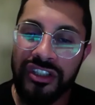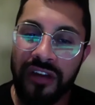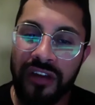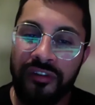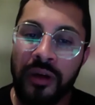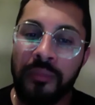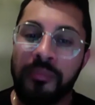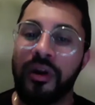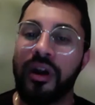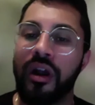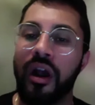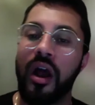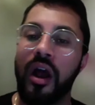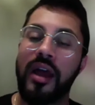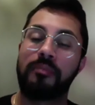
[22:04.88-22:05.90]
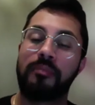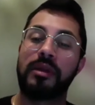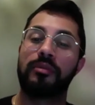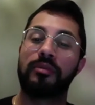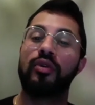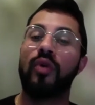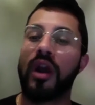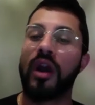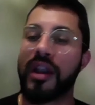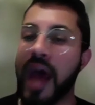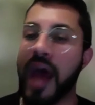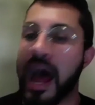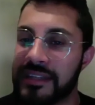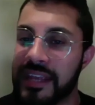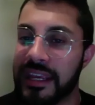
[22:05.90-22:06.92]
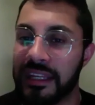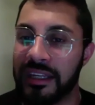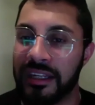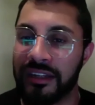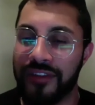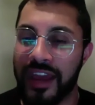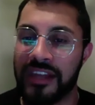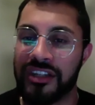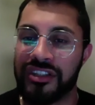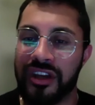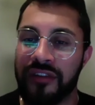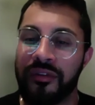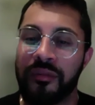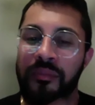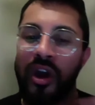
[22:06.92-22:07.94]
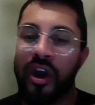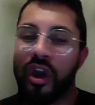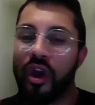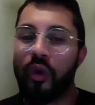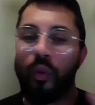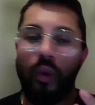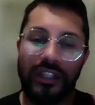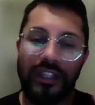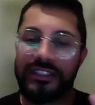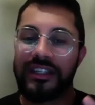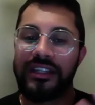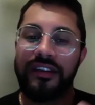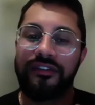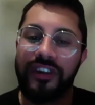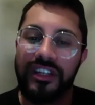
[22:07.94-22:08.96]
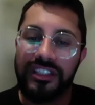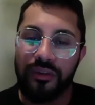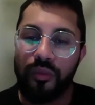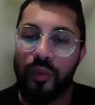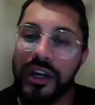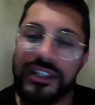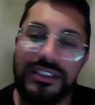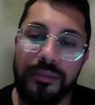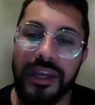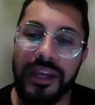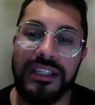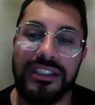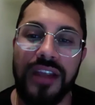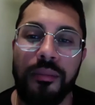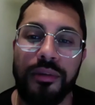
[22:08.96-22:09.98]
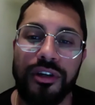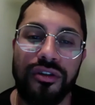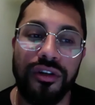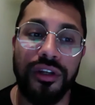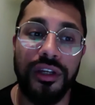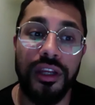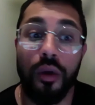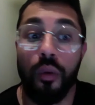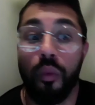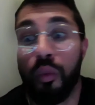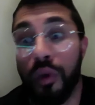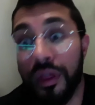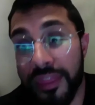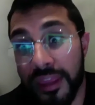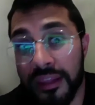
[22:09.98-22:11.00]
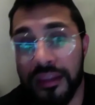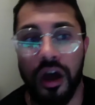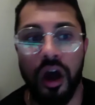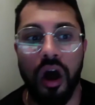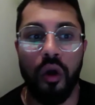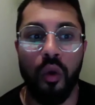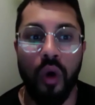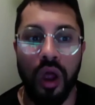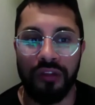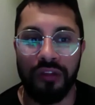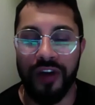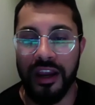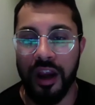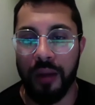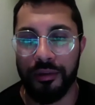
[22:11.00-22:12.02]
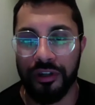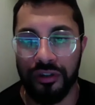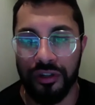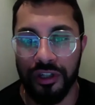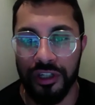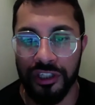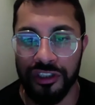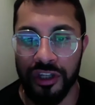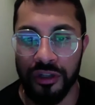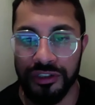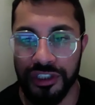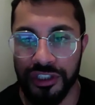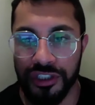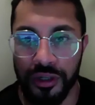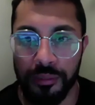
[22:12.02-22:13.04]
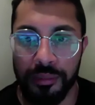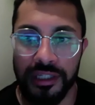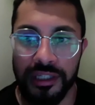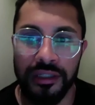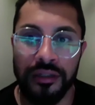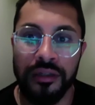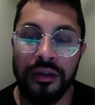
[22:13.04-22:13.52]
of them, people who are not taking advantage of them? What's the difference, and where's the biggest opportunity within the qualified opportunity zones, in your opinion?